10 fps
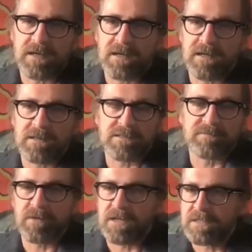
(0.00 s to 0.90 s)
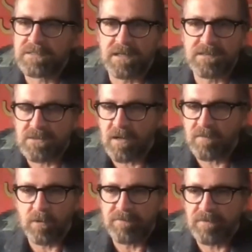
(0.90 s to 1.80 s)
It's a friend that does
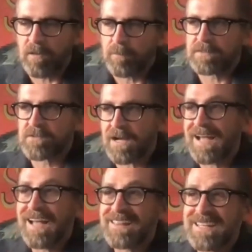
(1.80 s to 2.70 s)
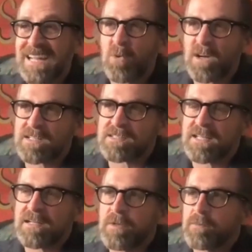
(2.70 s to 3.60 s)
software development. So I had the network to
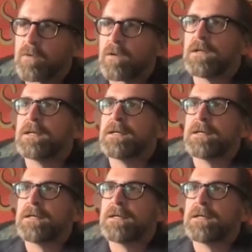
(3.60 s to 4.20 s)
send people.